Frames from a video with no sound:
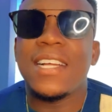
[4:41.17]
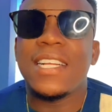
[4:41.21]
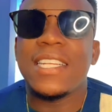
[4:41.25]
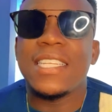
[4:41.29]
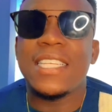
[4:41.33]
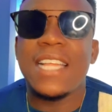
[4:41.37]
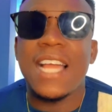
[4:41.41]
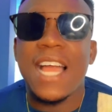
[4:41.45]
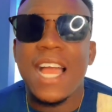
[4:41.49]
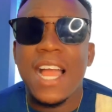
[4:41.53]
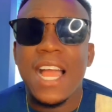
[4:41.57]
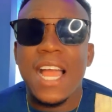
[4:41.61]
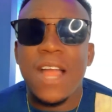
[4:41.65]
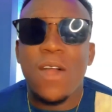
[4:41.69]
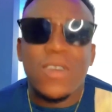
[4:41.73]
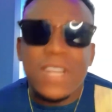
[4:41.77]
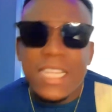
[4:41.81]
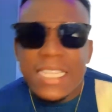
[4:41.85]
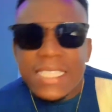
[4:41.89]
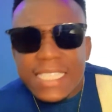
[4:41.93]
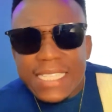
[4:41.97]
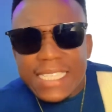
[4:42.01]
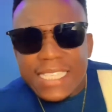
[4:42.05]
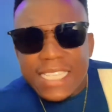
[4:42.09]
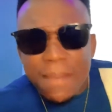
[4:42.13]
Na
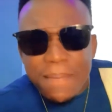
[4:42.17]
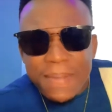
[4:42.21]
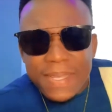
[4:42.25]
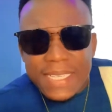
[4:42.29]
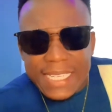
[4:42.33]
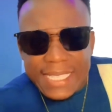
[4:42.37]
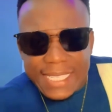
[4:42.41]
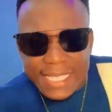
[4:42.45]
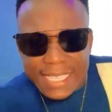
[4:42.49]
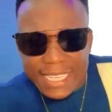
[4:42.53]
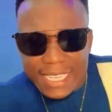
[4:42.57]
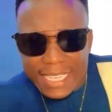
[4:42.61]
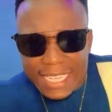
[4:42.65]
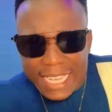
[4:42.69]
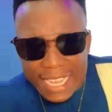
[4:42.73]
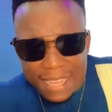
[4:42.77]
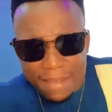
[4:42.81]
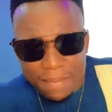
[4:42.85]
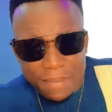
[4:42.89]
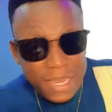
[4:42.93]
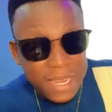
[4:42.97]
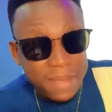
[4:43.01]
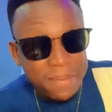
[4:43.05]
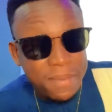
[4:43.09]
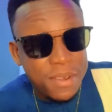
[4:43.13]
identity bi tete ye,
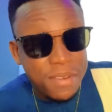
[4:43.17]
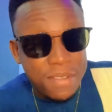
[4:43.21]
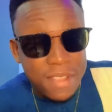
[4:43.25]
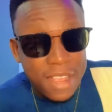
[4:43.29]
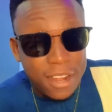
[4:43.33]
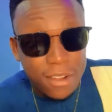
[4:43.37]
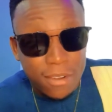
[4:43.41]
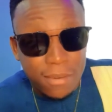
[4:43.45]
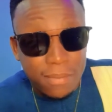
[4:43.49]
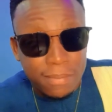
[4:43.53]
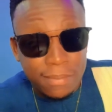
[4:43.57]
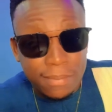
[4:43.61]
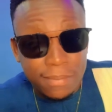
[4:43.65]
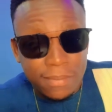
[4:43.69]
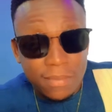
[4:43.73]
me ni me nuanom.